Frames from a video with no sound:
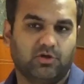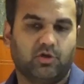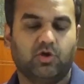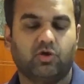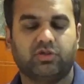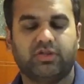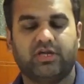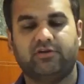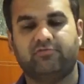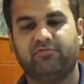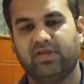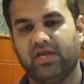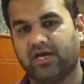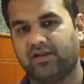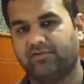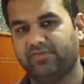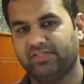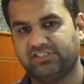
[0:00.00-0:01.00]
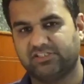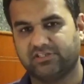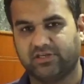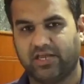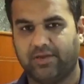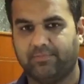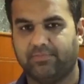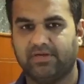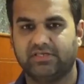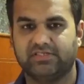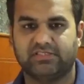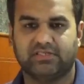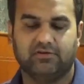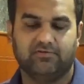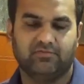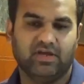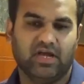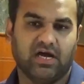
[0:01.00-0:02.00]
You know that we are a venture capitalist
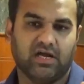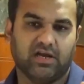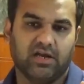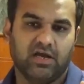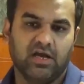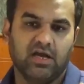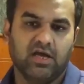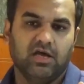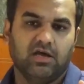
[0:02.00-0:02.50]
and we are